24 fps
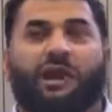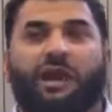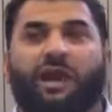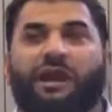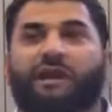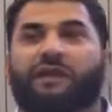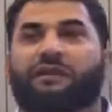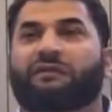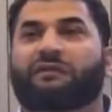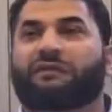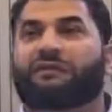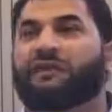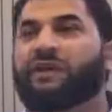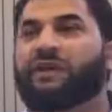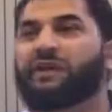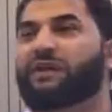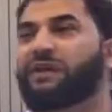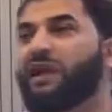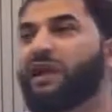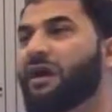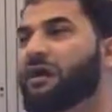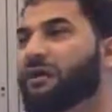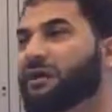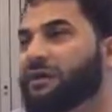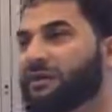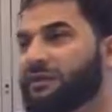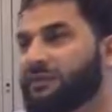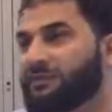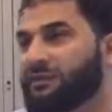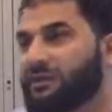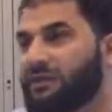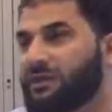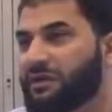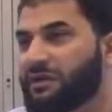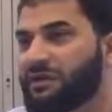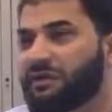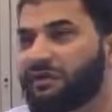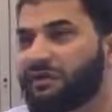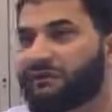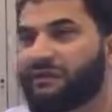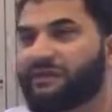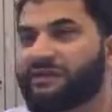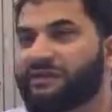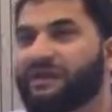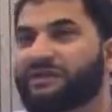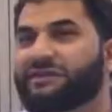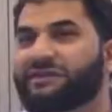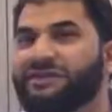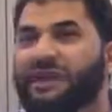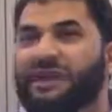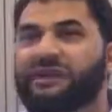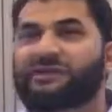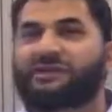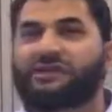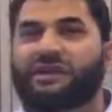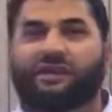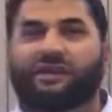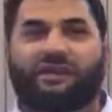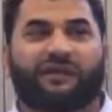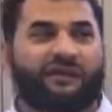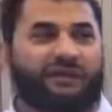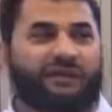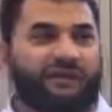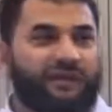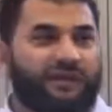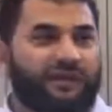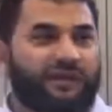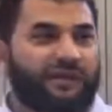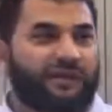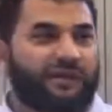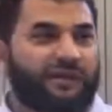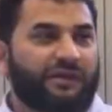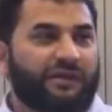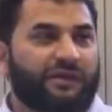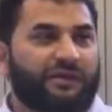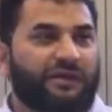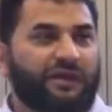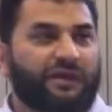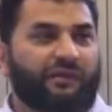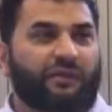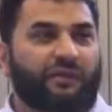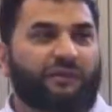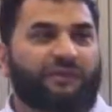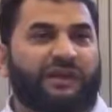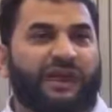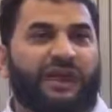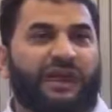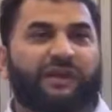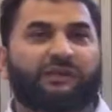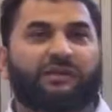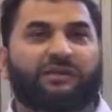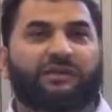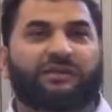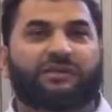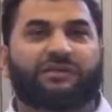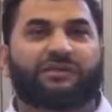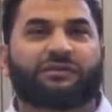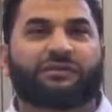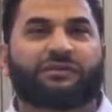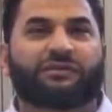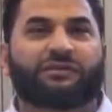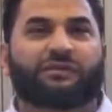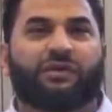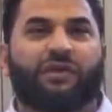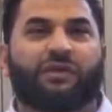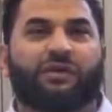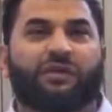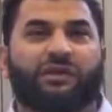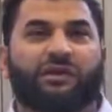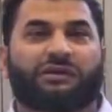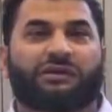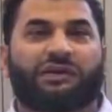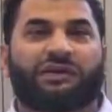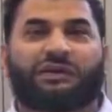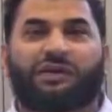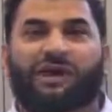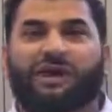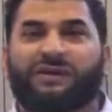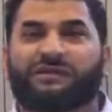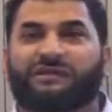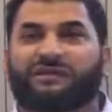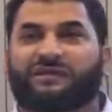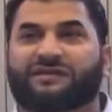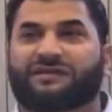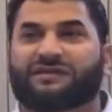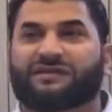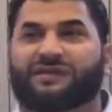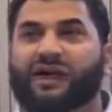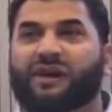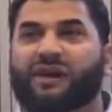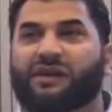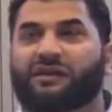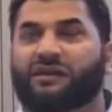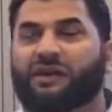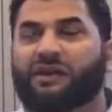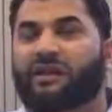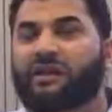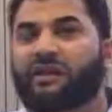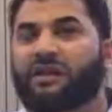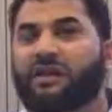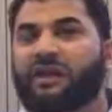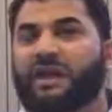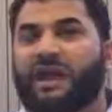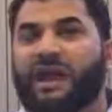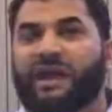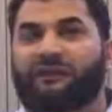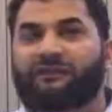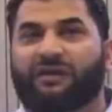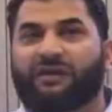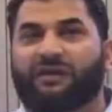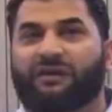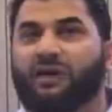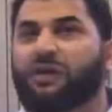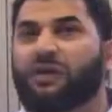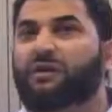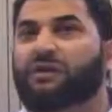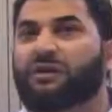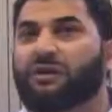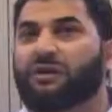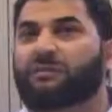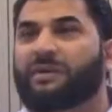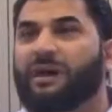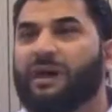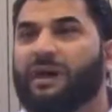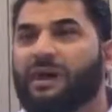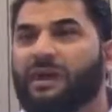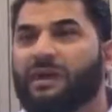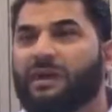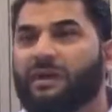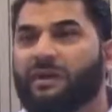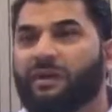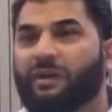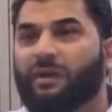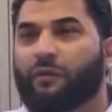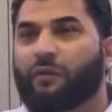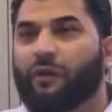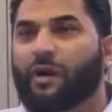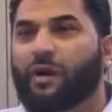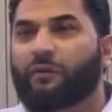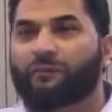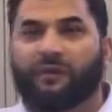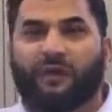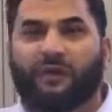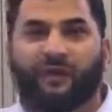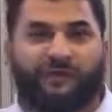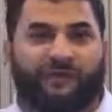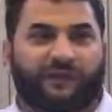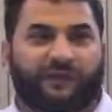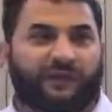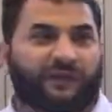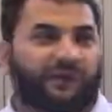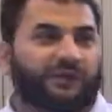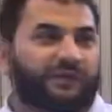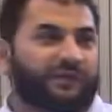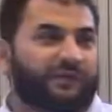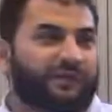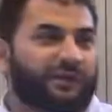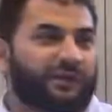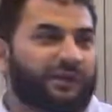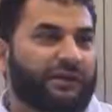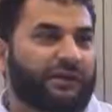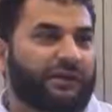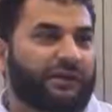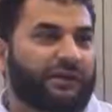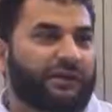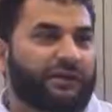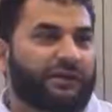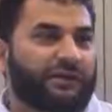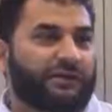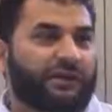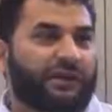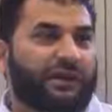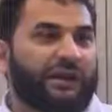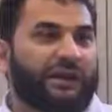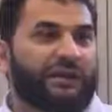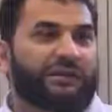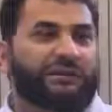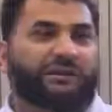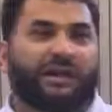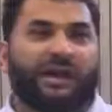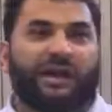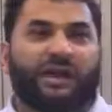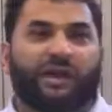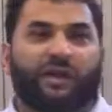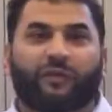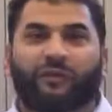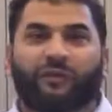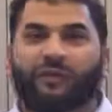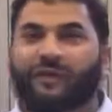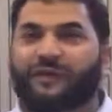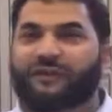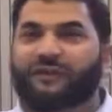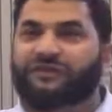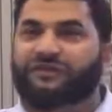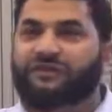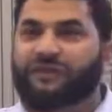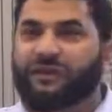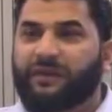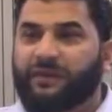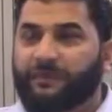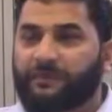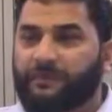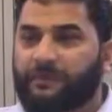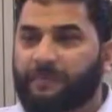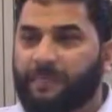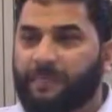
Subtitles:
And he was very young. Within 10 years, he was able to conquer the largest chunk ever conquered by one person in the entire human history.